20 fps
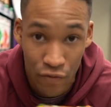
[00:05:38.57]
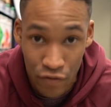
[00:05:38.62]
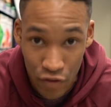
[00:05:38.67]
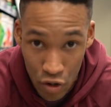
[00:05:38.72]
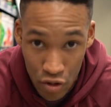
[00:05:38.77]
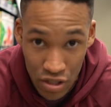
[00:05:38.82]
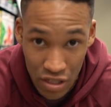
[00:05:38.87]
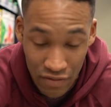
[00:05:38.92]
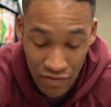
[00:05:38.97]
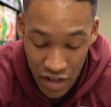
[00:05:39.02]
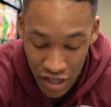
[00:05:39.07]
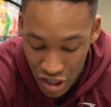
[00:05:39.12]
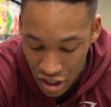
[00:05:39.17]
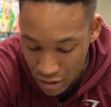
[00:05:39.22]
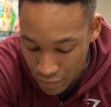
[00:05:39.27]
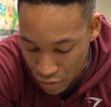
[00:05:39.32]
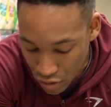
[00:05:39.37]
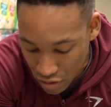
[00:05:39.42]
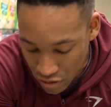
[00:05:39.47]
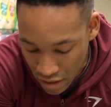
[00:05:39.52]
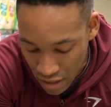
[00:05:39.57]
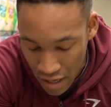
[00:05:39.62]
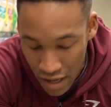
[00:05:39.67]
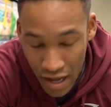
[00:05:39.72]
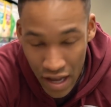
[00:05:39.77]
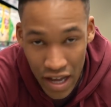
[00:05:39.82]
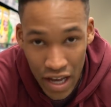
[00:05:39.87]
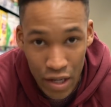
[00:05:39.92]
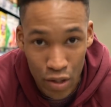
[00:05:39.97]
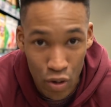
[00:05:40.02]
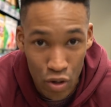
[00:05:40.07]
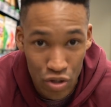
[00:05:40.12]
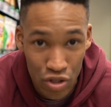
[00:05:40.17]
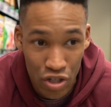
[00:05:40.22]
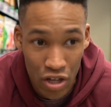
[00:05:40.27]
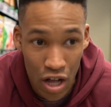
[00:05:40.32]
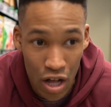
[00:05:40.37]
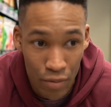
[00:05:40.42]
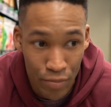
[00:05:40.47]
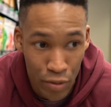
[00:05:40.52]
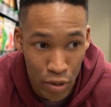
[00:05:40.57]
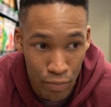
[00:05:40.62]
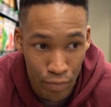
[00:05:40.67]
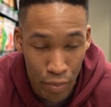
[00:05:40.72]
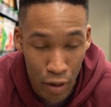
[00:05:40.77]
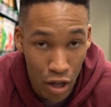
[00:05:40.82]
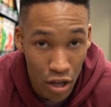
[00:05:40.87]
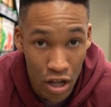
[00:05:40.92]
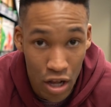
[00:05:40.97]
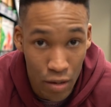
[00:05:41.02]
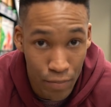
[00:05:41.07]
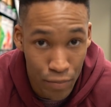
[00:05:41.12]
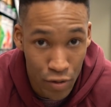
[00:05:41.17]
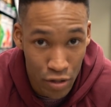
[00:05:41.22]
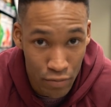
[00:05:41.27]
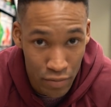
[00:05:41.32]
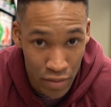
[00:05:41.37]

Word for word: frozen vegetables It'll also help you bulk up your